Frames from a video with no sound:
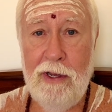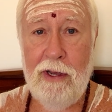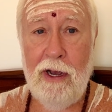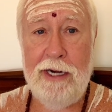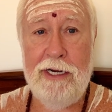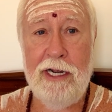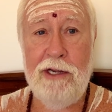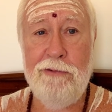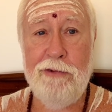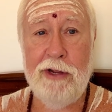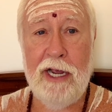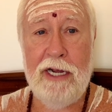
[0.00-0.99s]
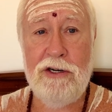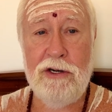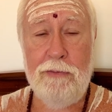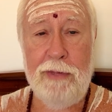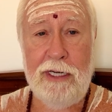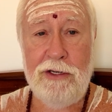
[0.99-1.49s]

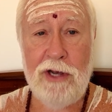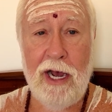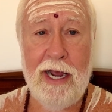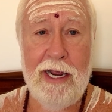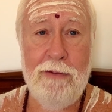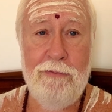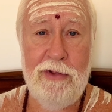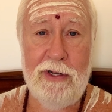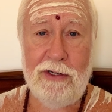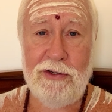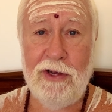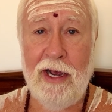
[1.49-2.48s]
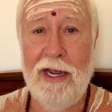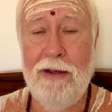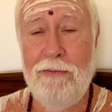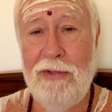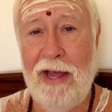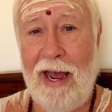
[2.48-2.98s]
Identification means I am this, I
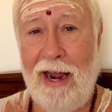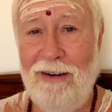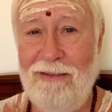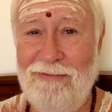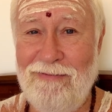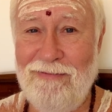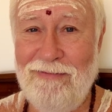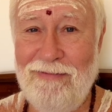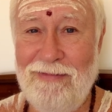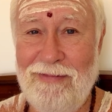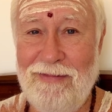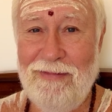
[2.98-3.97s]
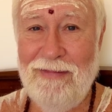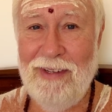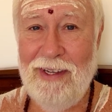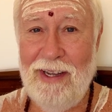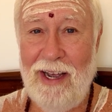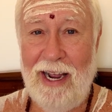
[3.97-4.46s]
am that,
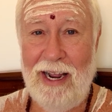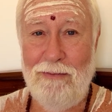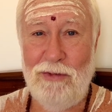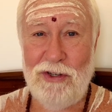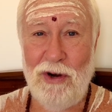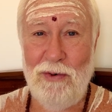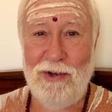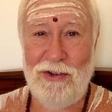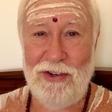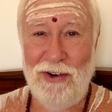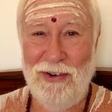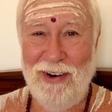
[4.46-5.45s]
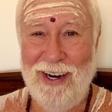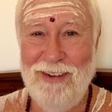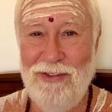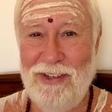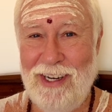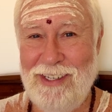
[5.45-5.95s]
I am so-and-so, I
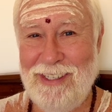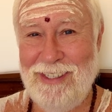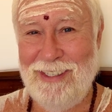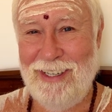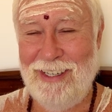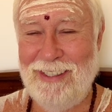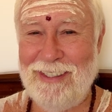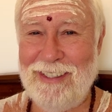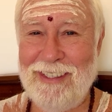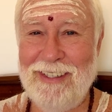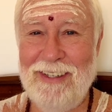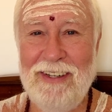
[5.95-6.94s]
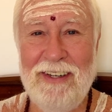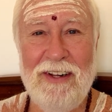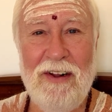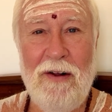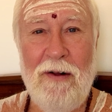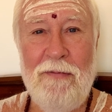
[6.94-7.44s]
am such and such.
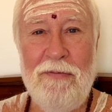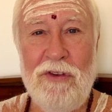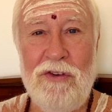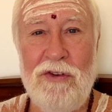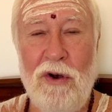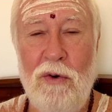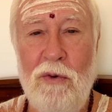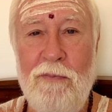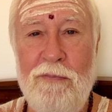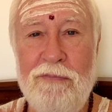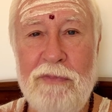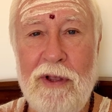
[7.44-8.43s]
So